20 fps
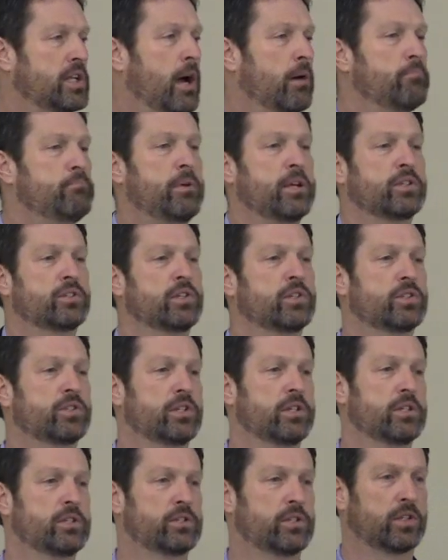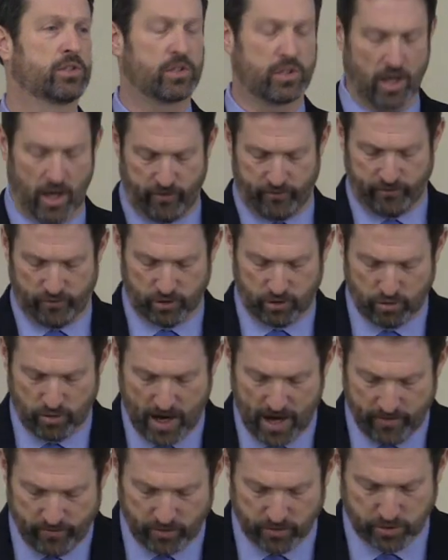down businesses. It's tough for
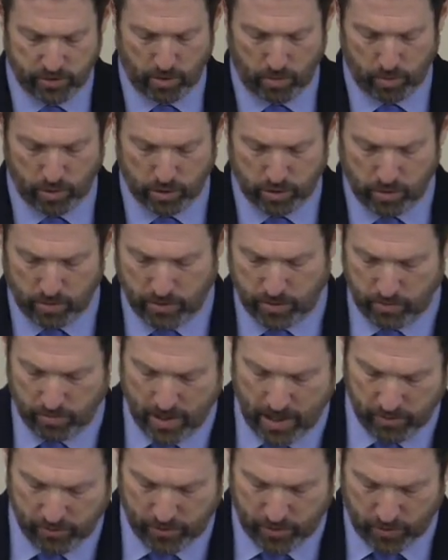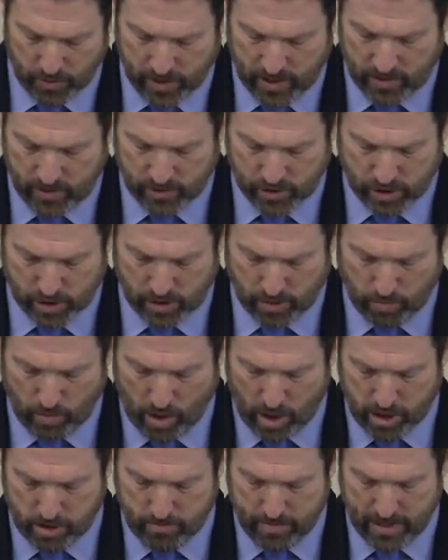travel, so we're doing the Route 30 this year
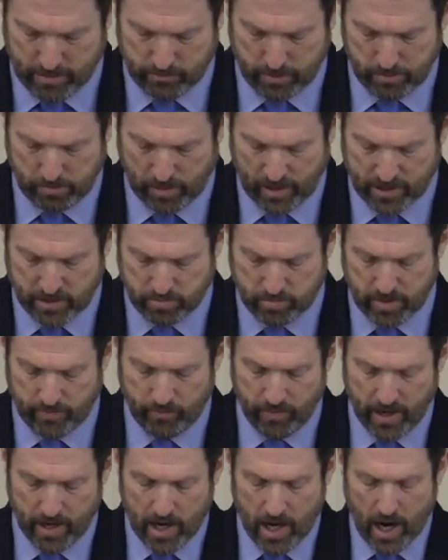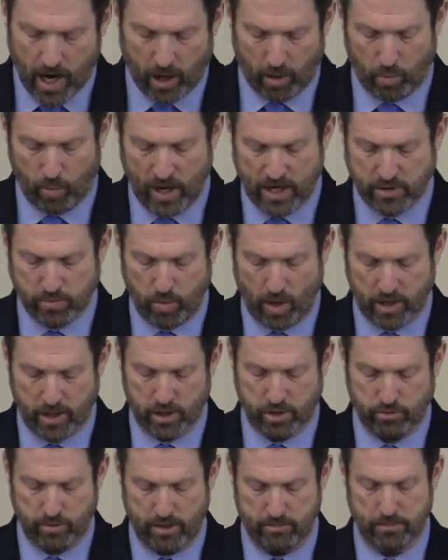water main replacement. Our
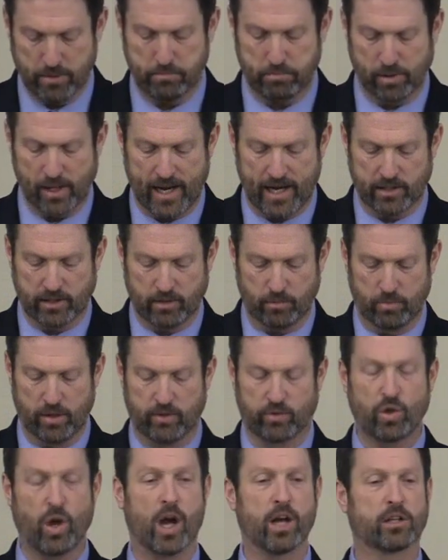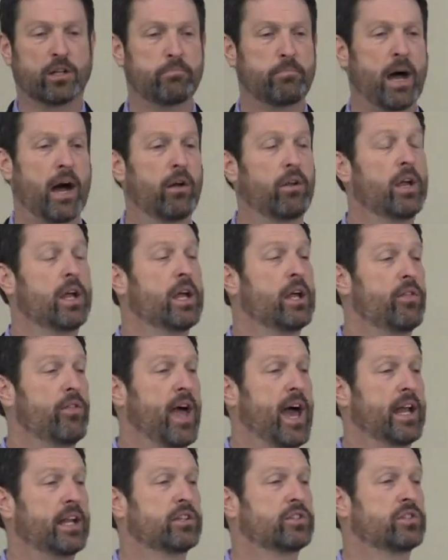wastewater treatment plant that we've talked about,
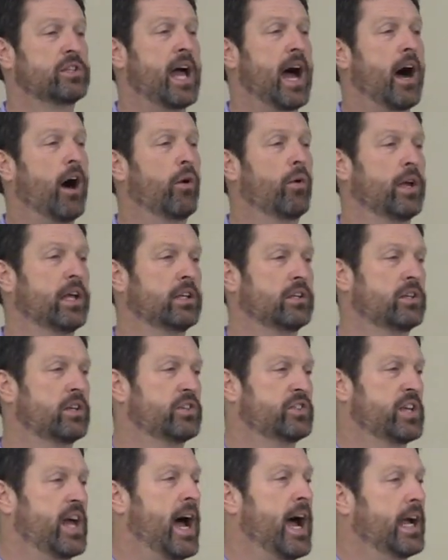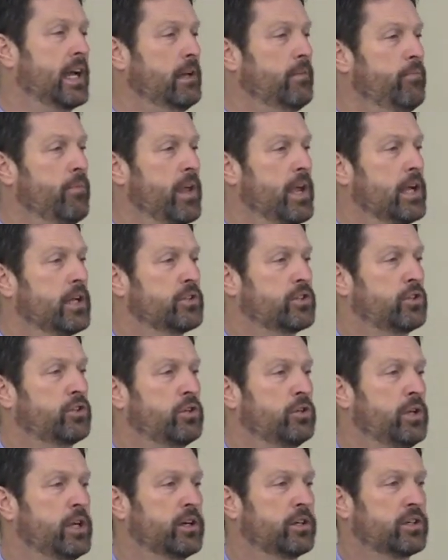that is now in design. It's a
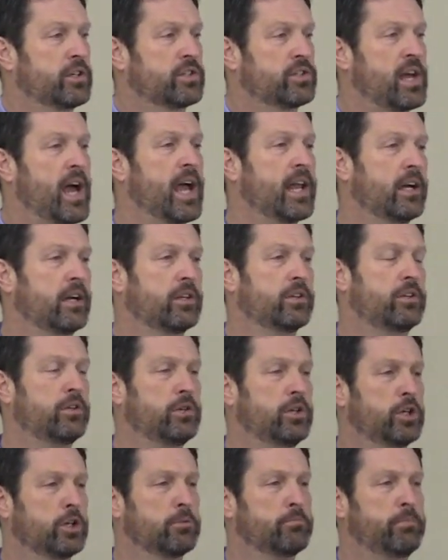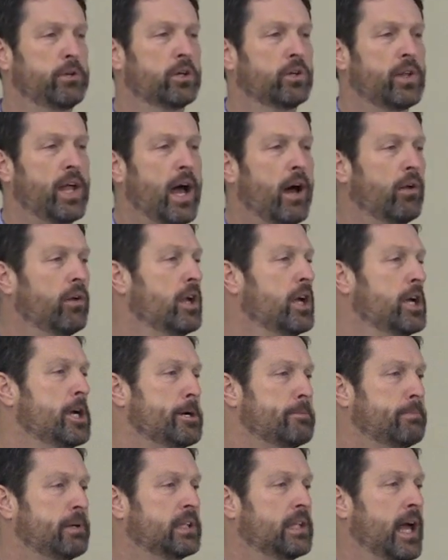2-year design and a 2-year build out,
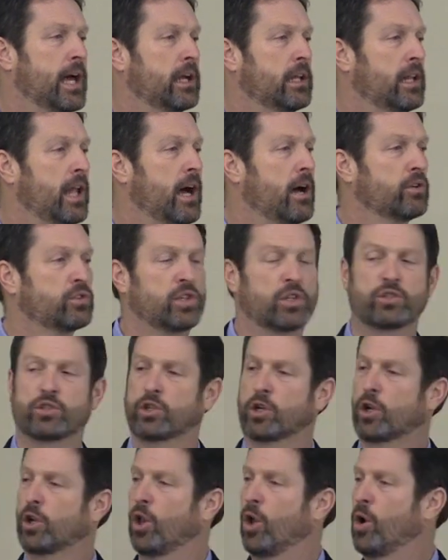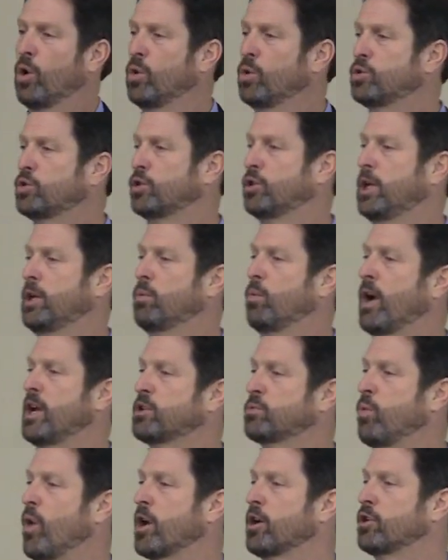but that allows us to close the
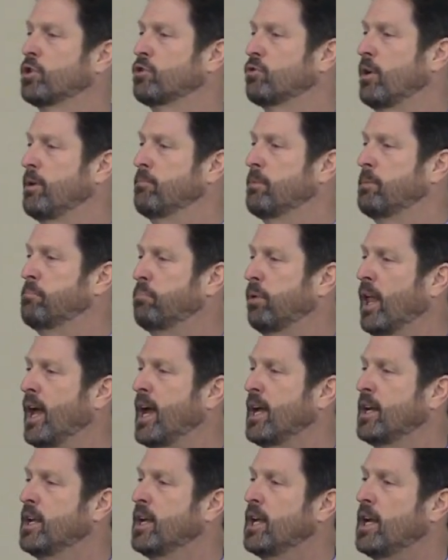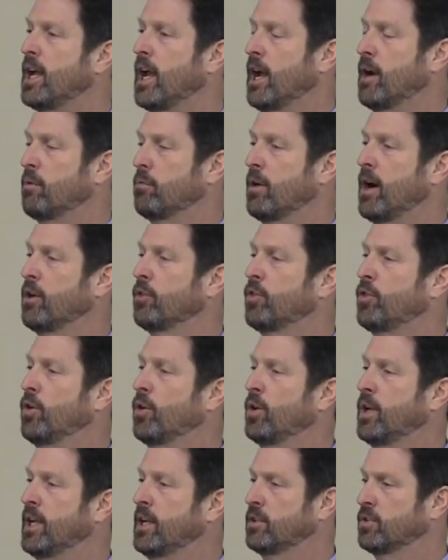wastewater treatment plant at Route
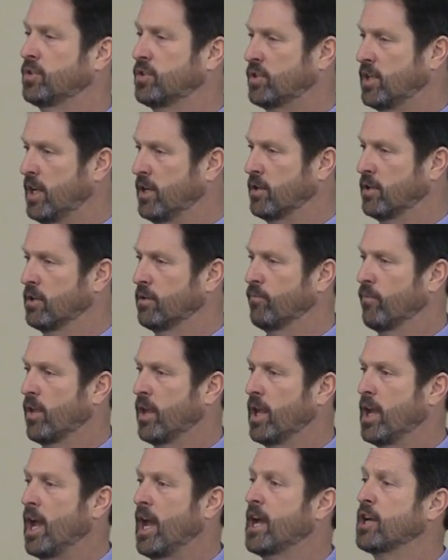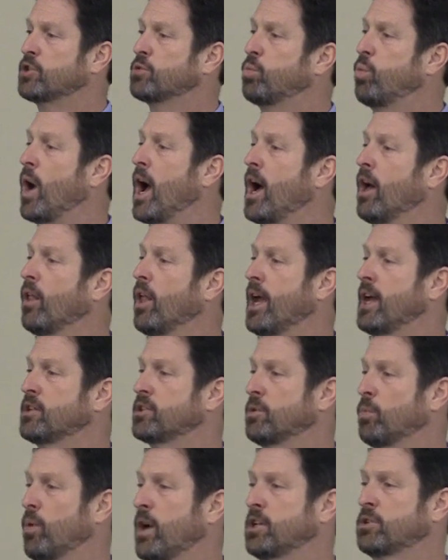30 in Cedar, as well as
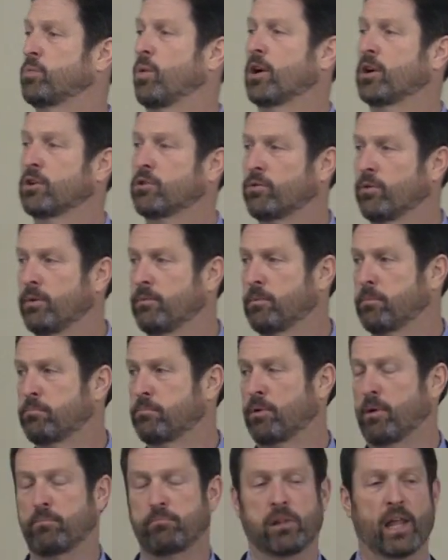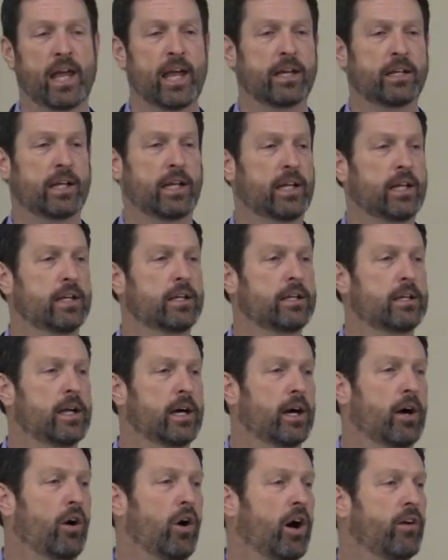the wastewater treatment plant in
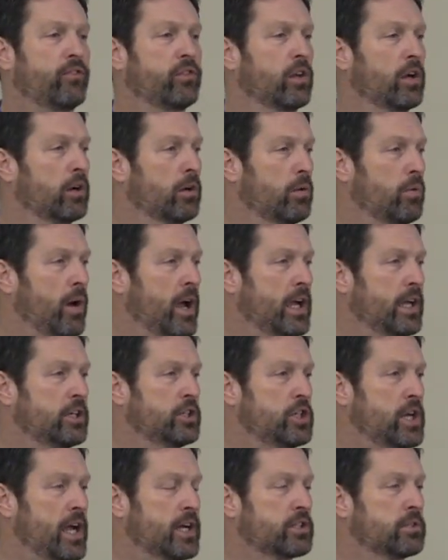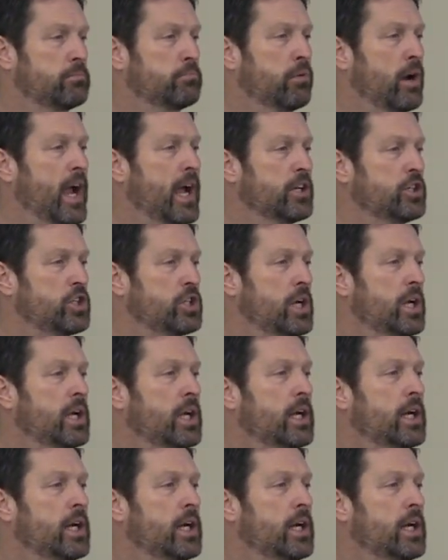off Laraway in Jackson Branch,